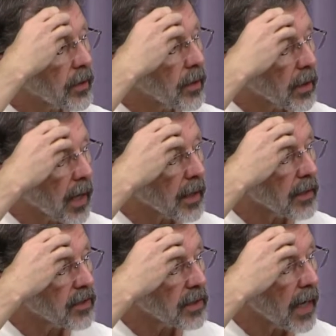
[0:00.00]
the
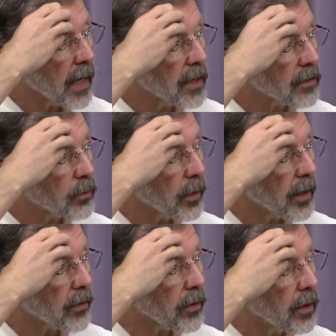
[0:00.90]
United States
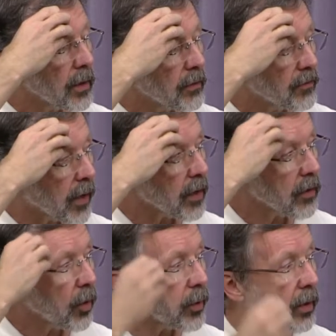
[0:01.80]
with very
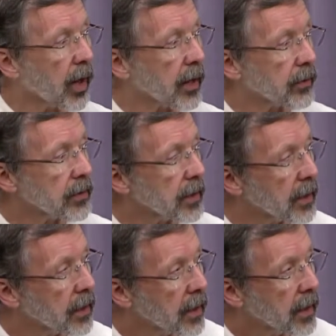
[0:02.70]
low
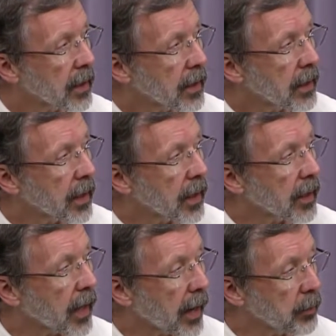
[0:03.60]
bureaucracy,
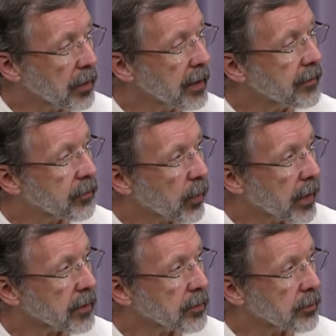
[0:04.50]
uh, I believed
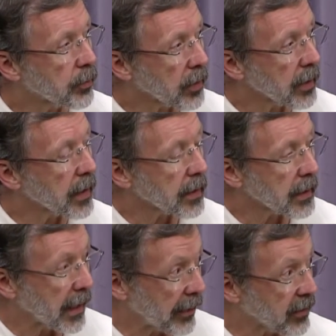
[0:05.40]
was brilliant,
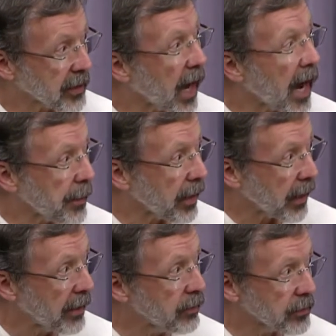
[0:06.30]
and at the time I,
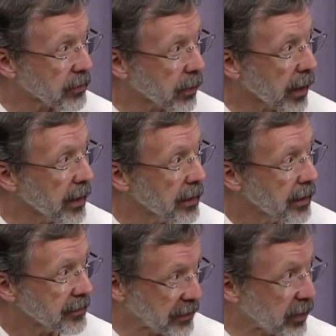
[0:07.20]
I knew it was great.
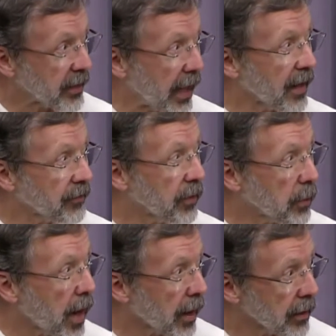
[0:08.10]
So that's why I, I loved the
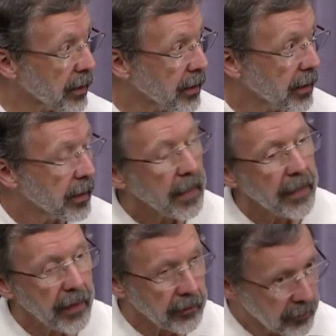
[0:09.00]
model.
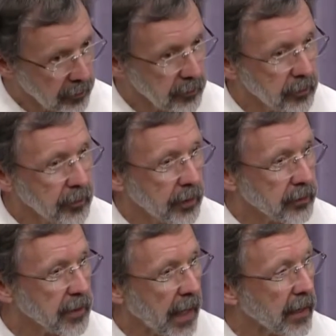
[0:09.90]
And then there
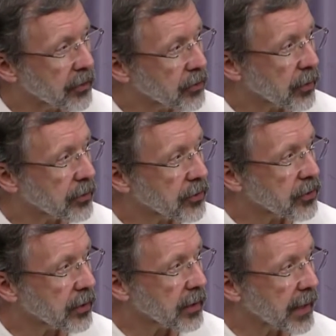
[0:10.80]
was Alex Schur as a
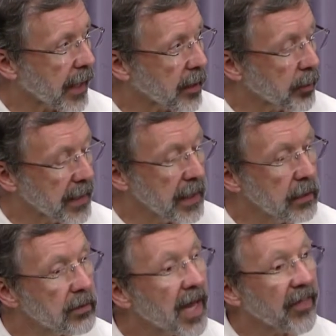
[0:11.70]
sugar daddy, but he
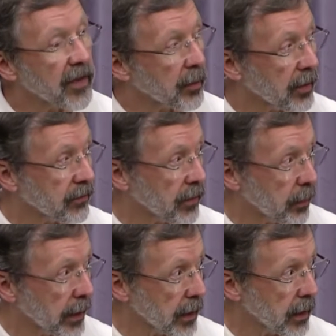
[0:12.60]
knew nothing about
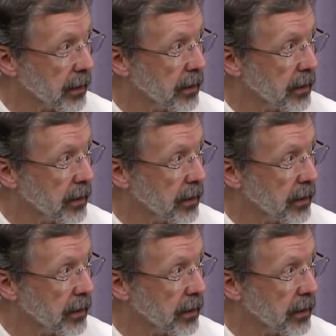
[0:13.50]
filmmaking.